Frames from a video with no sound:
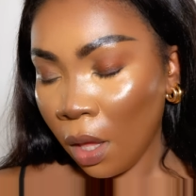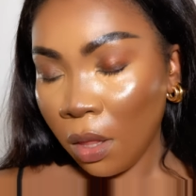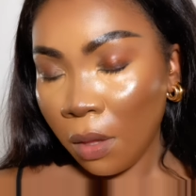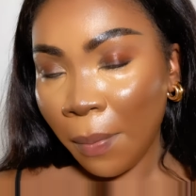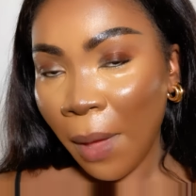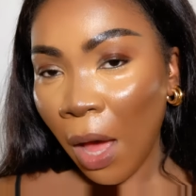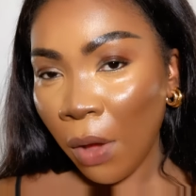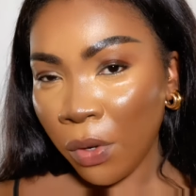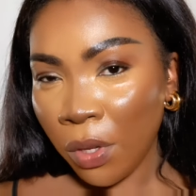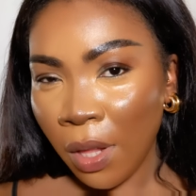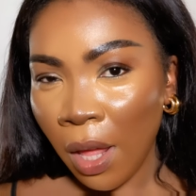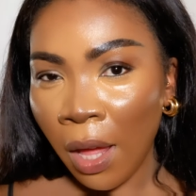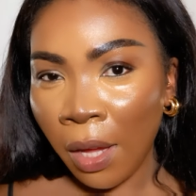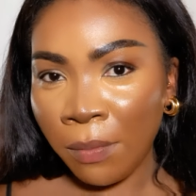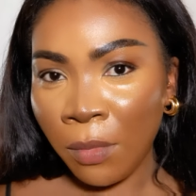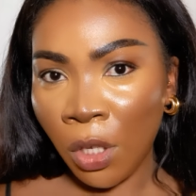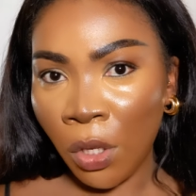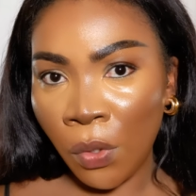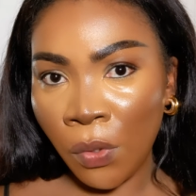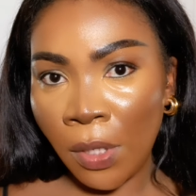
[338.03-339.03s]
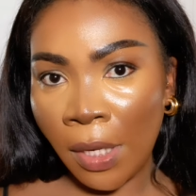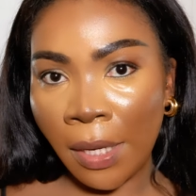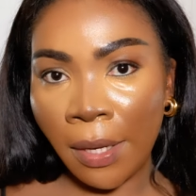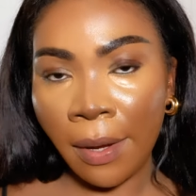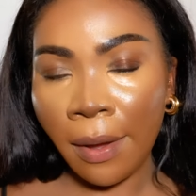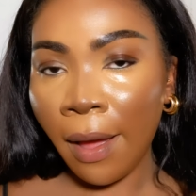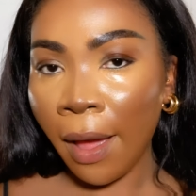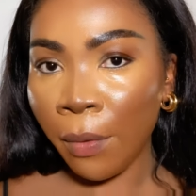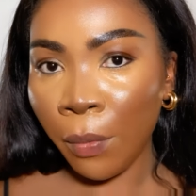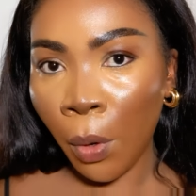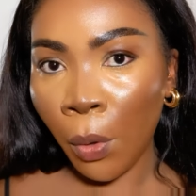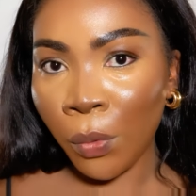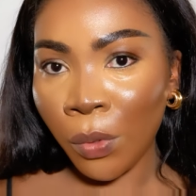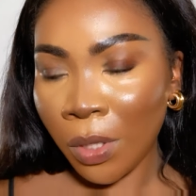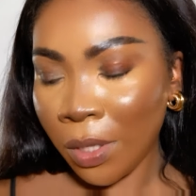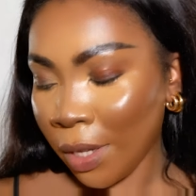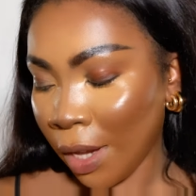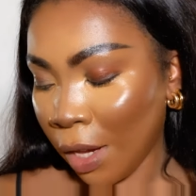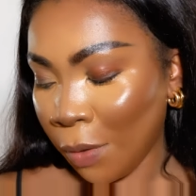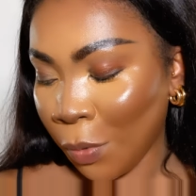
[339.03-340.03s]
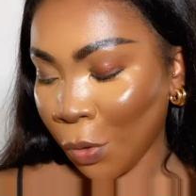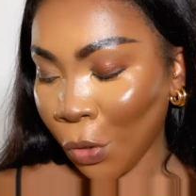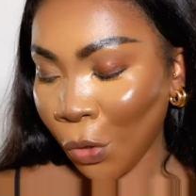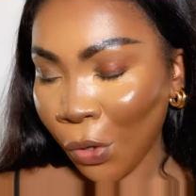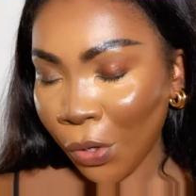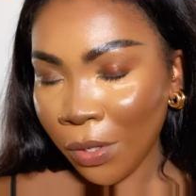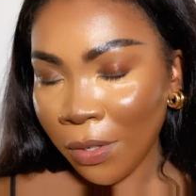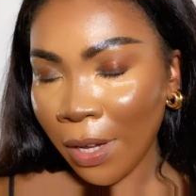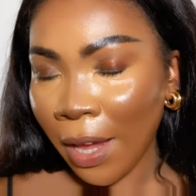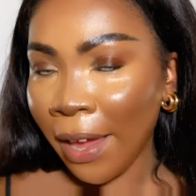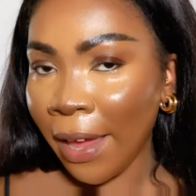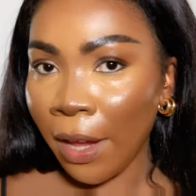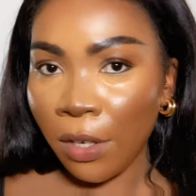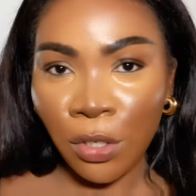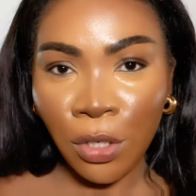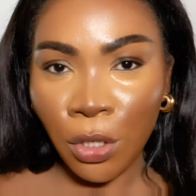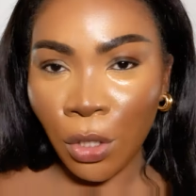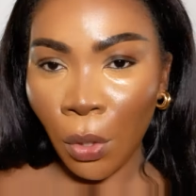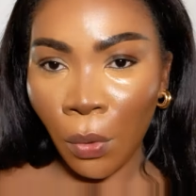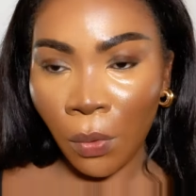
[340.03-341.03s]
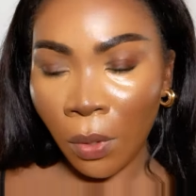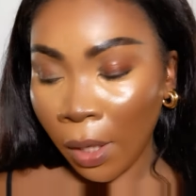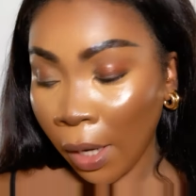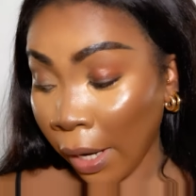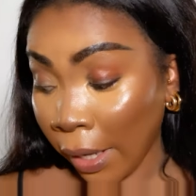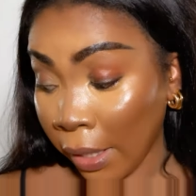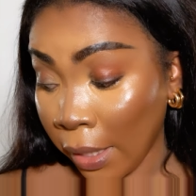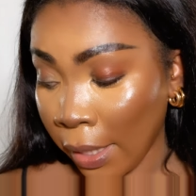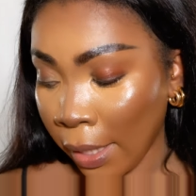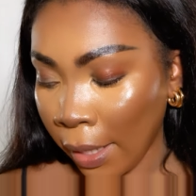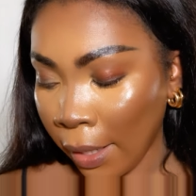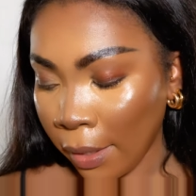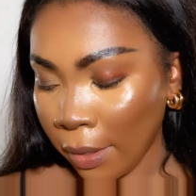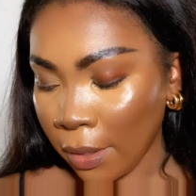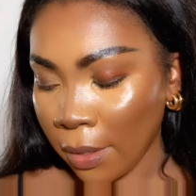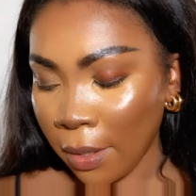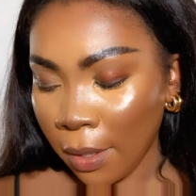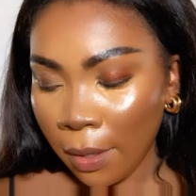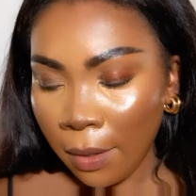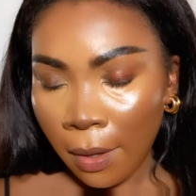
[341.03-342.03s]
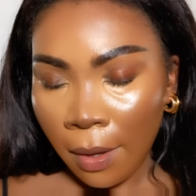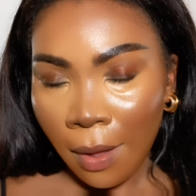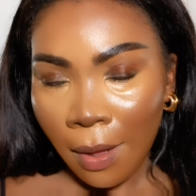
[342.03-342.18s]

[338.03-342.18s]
The powder that I'm using, I won't say because I actually don't like it